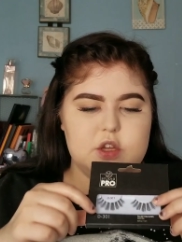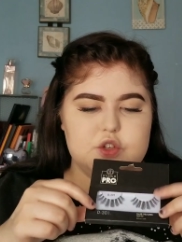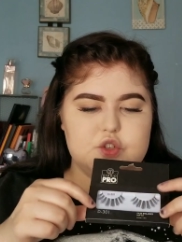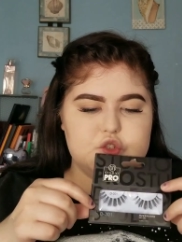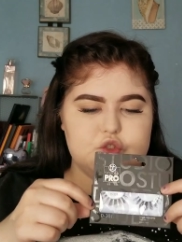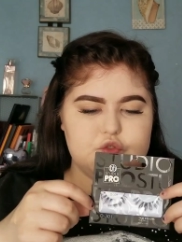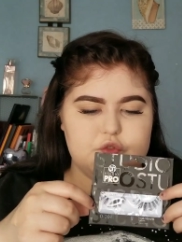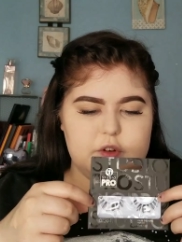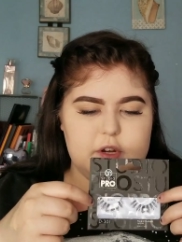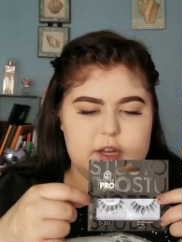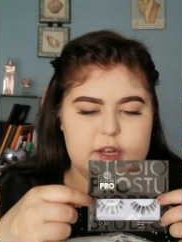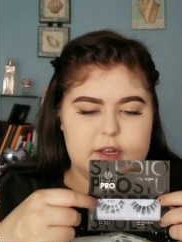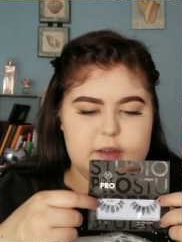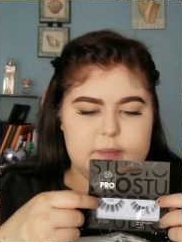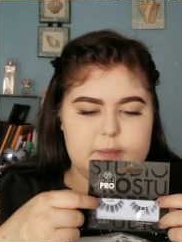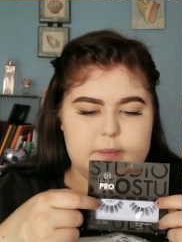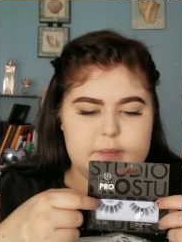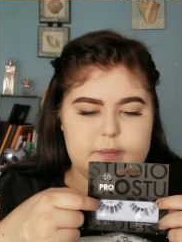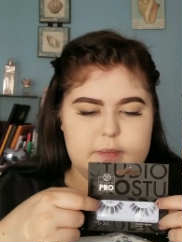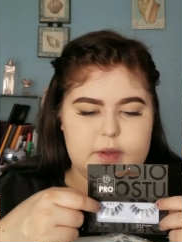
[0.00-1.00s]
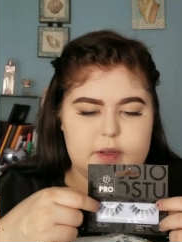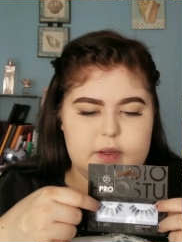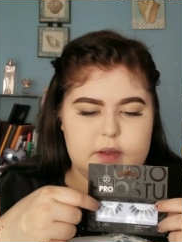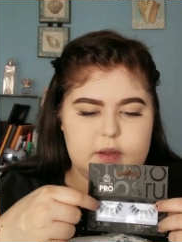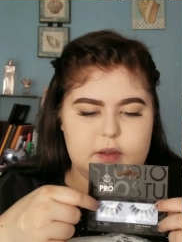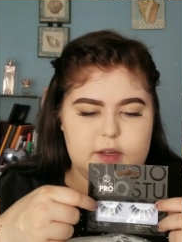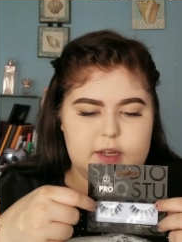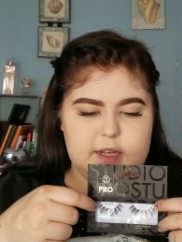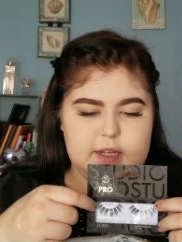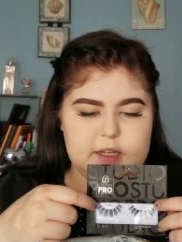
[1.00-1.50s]
trim
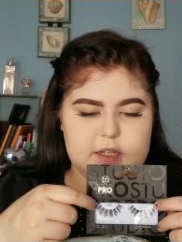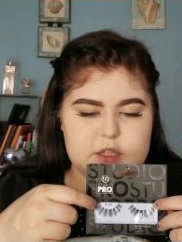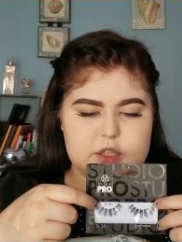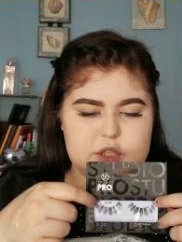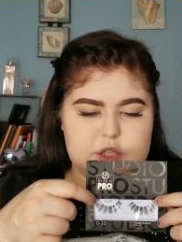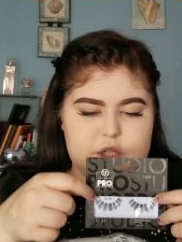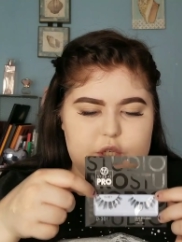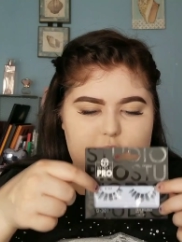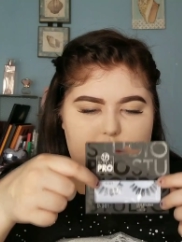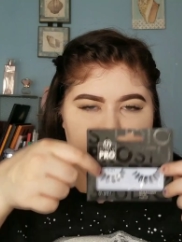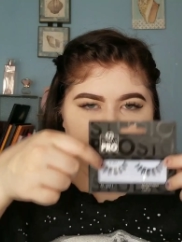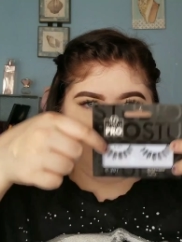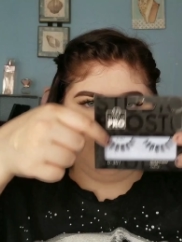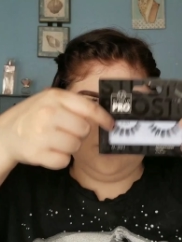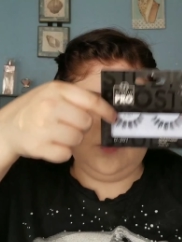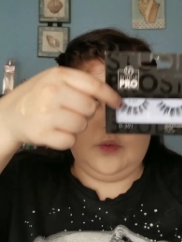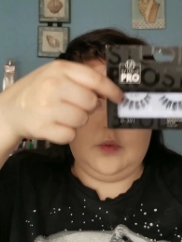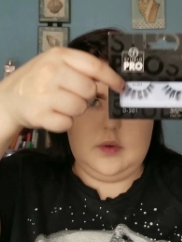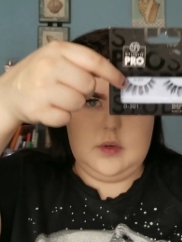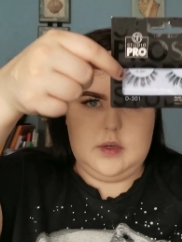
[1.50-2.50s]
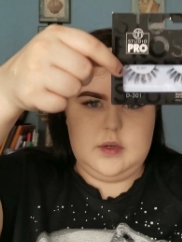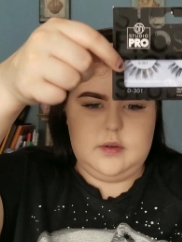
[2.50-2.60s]
like 2